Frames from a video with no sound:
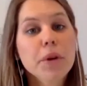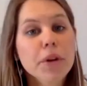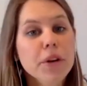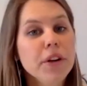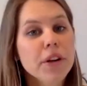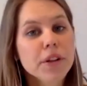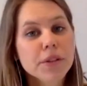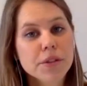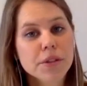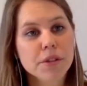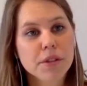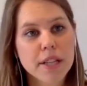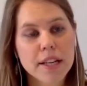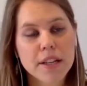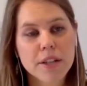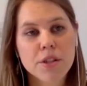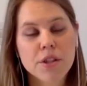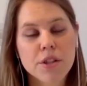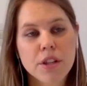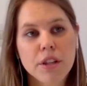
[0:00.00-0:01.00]
book a
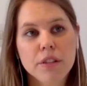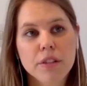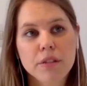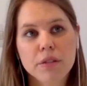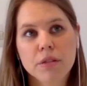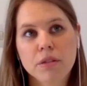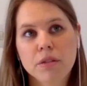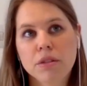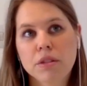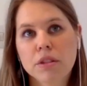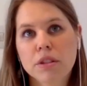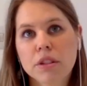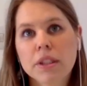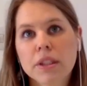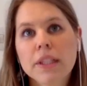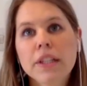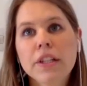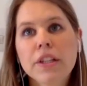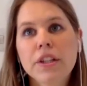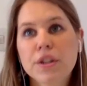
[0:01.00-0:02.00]
consultation or
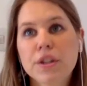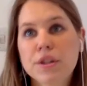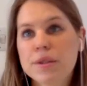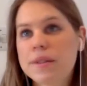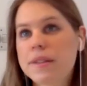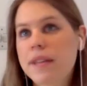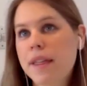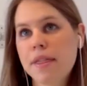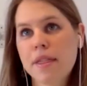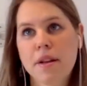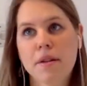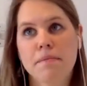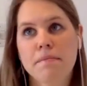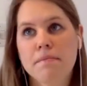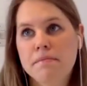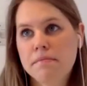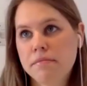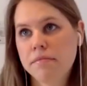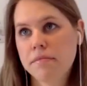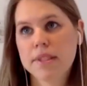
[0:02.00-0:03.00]
you know send
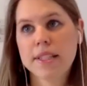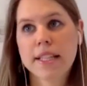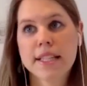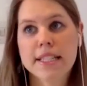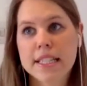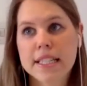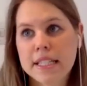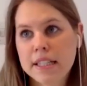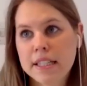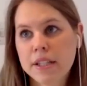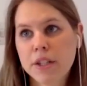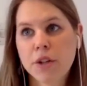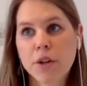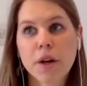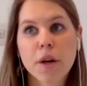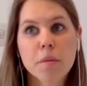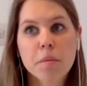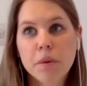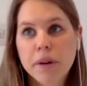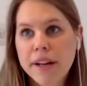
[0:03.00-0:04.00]
them send in you
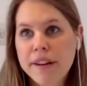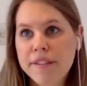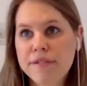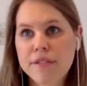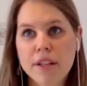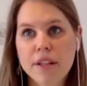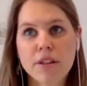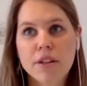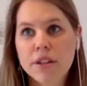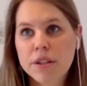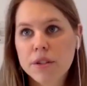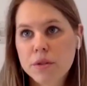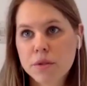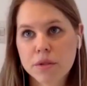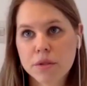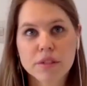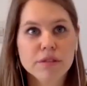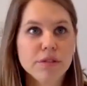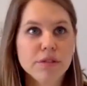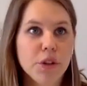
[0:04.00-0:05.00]
know a brief that you could
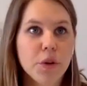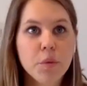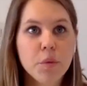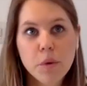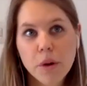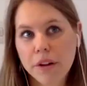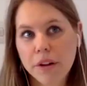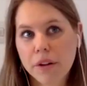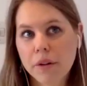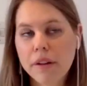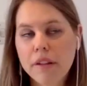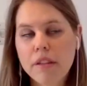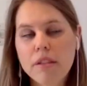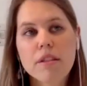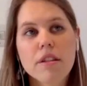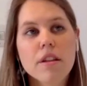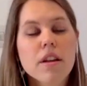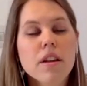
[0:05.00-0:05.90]
sort of you know work with,